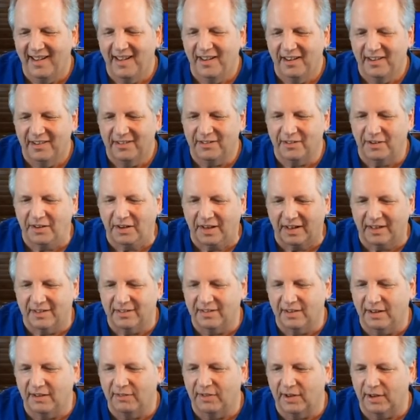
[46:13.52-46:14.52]
So you can
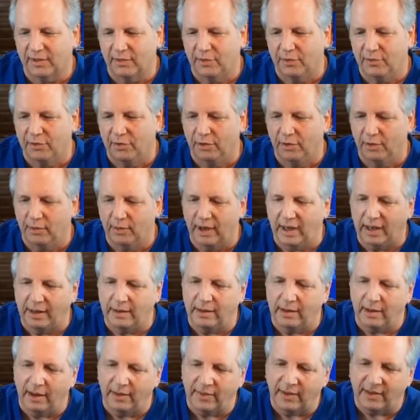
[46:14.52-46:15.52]
see Victor 2,
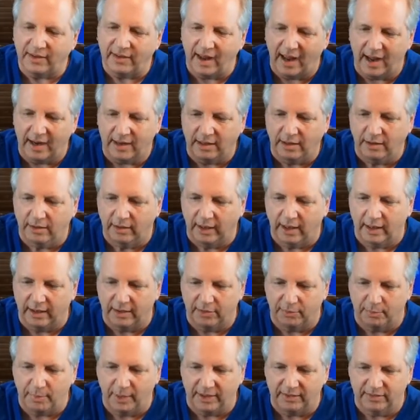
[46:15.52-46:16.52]
and the data you get
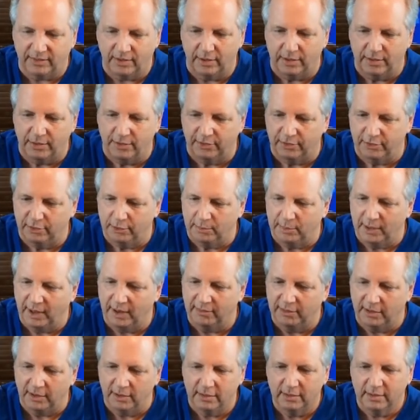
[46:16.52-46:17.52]
is based on your zoom
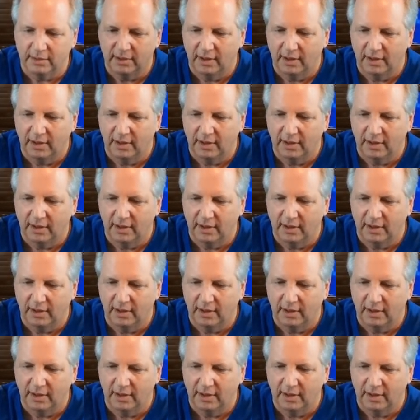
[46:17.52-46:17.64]
level.